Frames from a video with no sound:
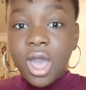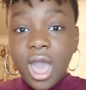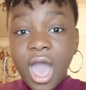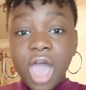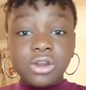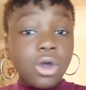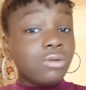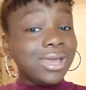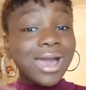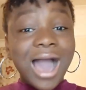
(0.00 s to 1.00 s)
and
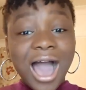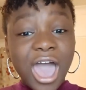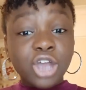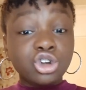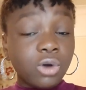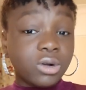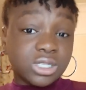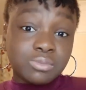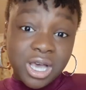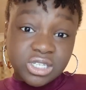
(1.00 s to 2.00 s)
only I know
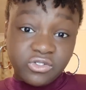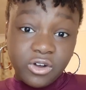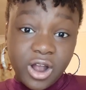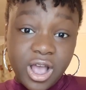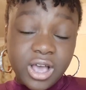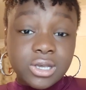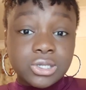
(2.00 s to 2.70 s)
what's best for it.